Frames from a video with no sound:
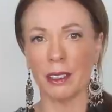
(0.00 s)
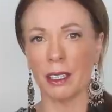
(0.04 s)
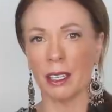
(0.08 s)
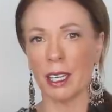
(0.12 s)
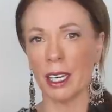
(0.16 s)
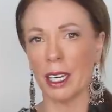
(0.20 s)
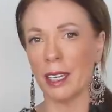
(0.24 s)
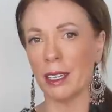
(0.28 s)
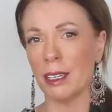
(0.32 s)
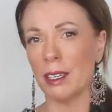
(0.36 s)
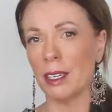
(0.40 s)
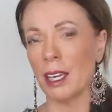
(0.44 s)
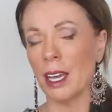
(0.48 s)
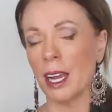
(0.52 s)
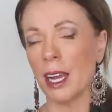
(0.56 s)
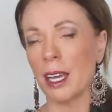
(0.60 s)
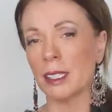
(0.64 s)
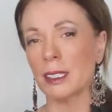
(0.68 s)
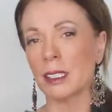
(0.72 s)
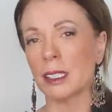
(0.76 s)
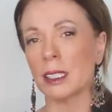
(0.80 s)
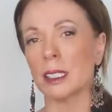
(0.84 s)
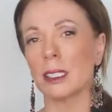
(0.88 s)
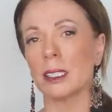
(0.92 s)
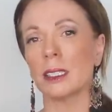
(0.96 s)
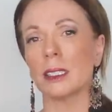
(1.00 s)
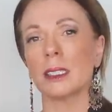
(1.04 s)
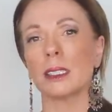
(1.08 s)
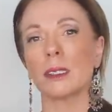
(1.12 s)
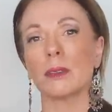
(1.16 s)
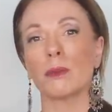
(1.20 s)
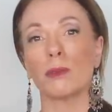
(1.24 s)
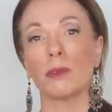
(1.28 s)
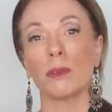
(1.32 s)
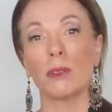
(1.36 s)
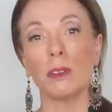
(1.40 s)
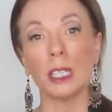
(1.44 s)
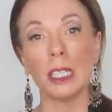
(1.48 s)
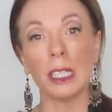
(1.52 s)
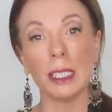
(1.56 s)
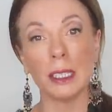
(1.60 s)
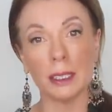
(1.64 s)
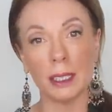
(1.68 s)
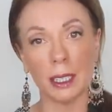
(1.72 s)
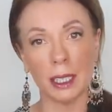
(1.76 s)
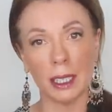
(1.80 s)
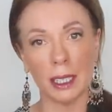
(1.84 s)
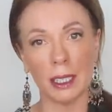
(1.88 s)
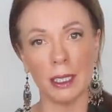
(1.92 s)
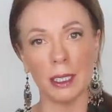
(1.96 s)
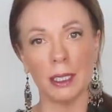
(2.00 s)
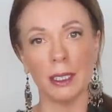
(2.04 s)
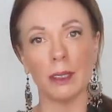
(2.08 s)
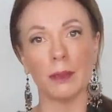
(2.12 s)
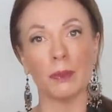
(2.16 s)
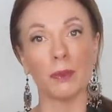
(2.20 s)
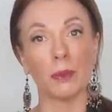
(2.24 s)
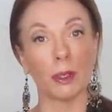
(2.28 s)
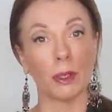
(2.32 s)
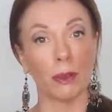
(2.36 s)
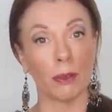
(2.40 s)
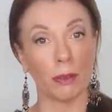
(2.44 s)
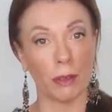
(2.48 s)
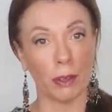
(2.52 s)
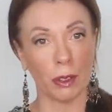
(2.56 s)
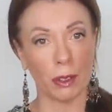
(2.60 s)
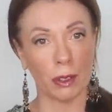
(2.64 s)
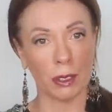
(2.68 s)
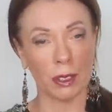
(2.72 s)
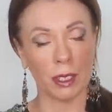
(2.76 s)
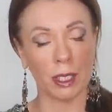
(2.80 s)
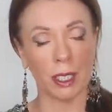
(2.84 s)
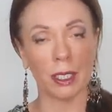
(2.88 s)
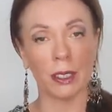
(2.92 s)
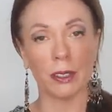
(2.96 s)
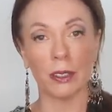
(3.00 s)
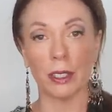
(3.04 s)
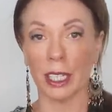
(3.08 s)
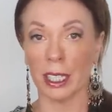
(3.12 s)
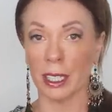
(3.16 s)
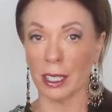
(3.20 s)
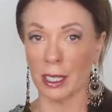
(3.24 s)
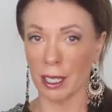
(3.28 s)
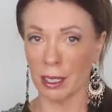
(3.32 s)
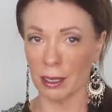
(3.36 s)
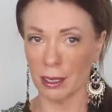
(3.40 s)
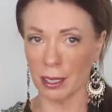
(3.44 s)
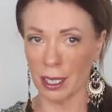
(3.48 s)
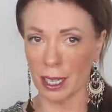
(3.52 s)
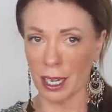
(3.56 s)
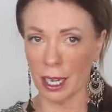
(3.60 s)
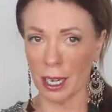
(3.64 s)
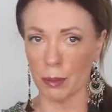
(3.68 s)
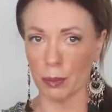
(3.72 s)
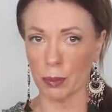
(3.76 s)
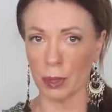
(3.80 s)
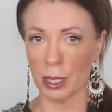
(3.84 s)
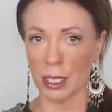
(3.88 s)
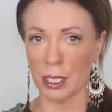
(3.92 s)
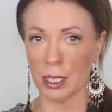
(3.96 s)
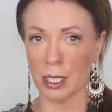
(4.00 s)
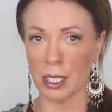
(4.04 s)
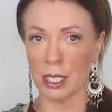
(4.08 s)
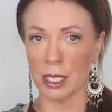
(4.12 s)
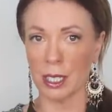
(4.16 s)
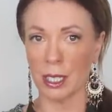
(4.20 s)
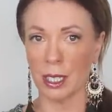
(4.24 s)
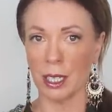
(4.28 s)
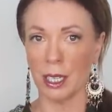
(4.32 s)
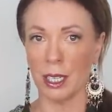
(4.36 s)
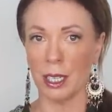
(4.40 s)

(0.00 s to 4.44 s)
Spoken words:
Can narcissists really move on like nothing happened?